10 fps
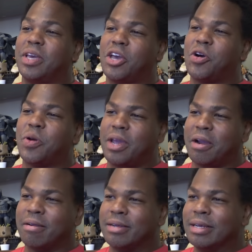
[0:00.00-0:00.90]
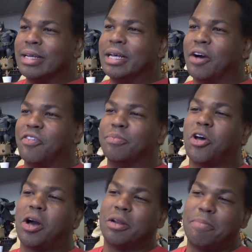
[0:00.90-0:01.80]
video here of him
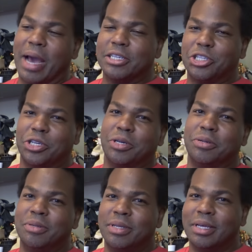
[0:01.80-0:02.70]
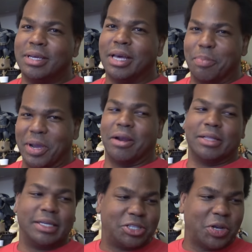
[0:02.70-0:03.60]
talking about it too,
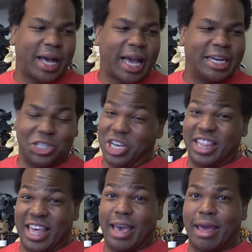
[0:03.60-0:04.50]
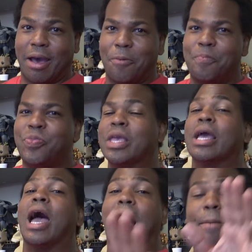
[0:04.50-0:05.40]
apparently, so I got to check that out.
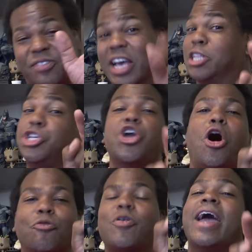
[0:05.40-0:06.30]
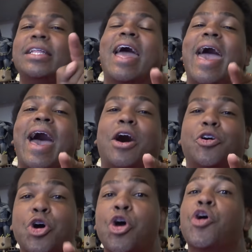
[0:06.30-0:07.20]
I'm telling y'all right
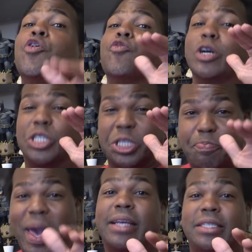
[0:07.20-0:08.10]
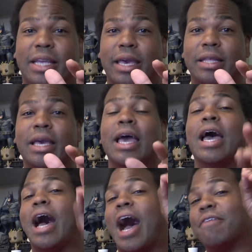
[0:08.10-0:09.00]
now, respect it.
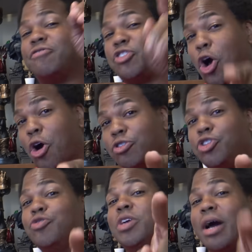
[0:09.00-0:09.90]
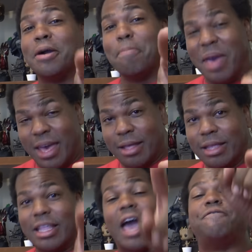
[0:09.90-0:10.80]
I've told you young
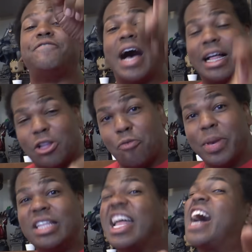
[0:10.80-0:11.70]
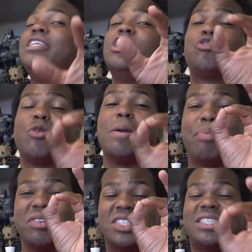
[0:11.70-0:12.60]
men that follow me,
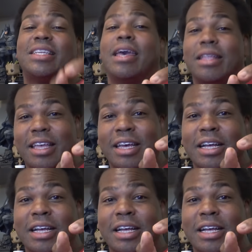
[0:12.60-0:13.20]
93%